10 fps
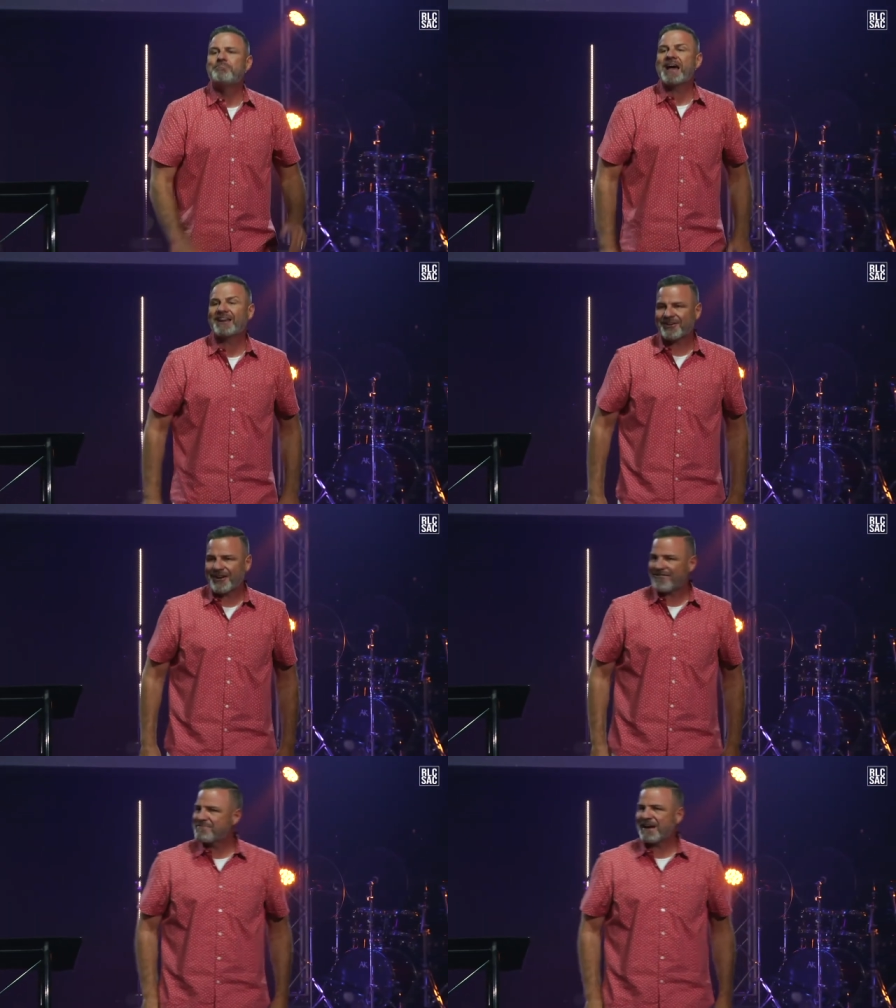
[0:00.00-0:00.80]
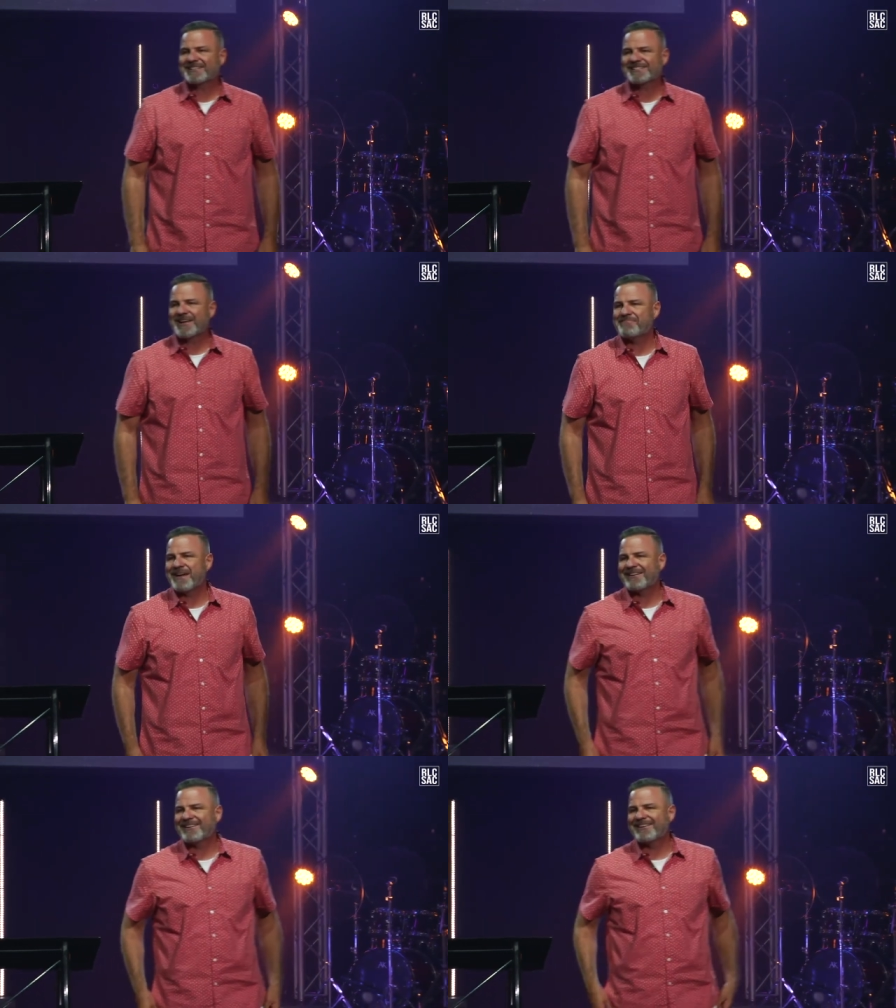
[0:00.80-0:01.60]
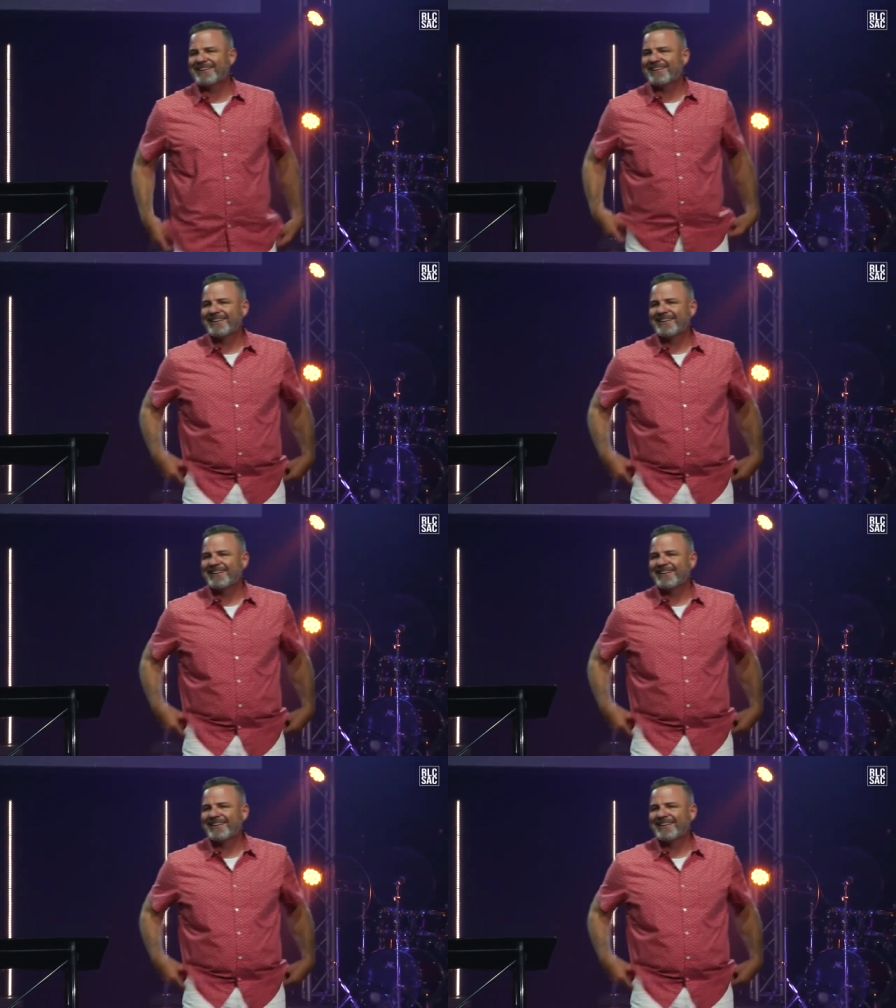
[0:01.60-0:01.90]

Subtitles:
better. Everybody say better.